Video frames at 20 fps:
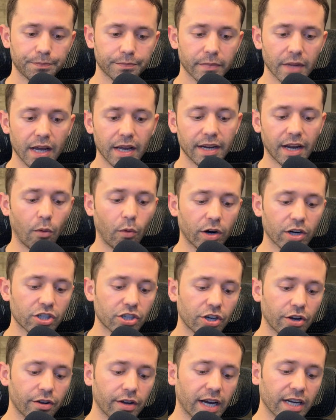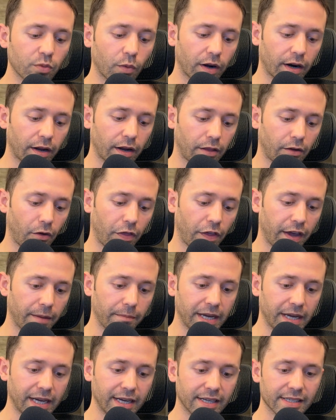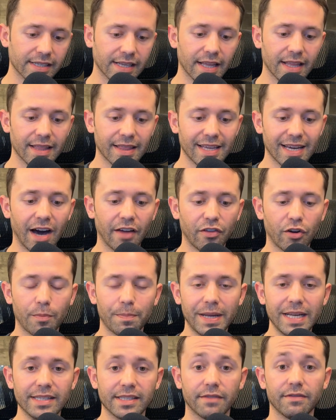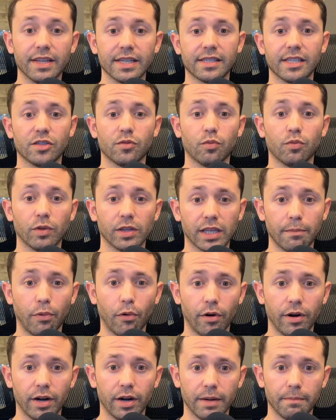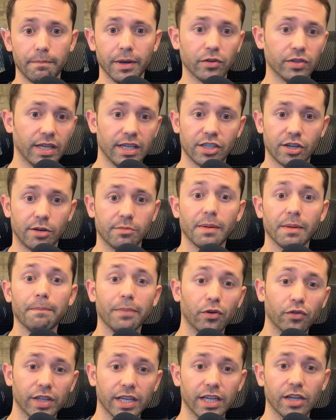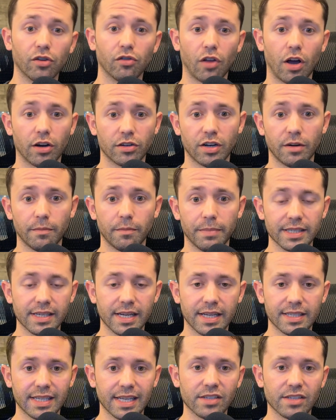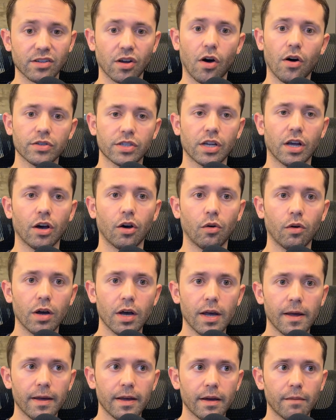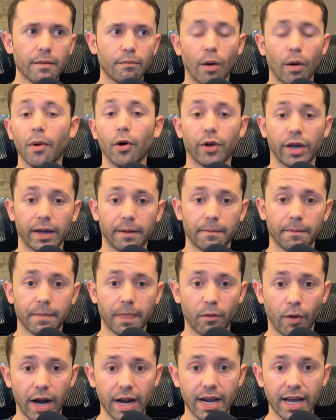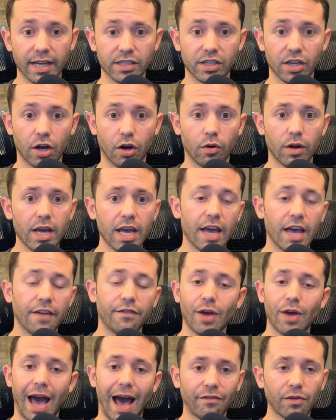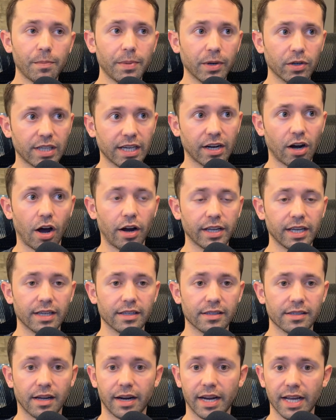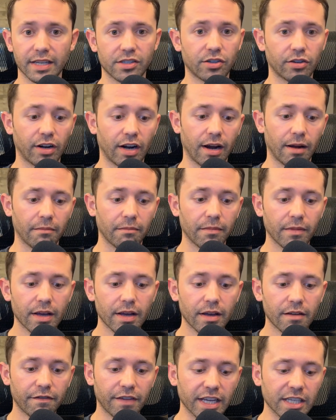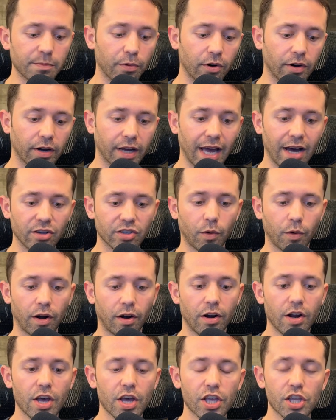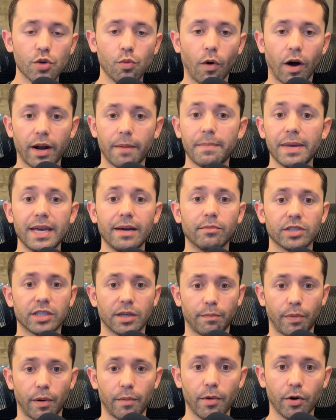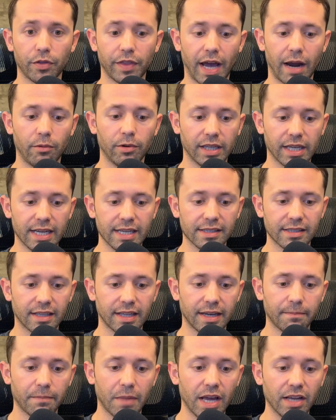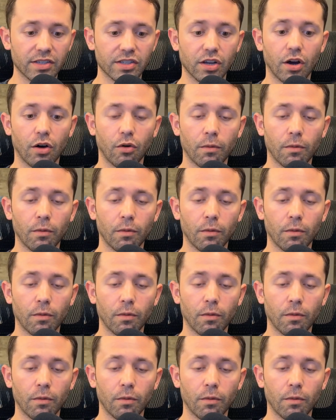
Now, I want to show you guys one other thing, because the other piece of this that's really important in terms of building your long-term business is also promoting, right? And so if you have a built-in audience on Instagram, Facebook, elsewhere, you want to be able to promote that really easily. And so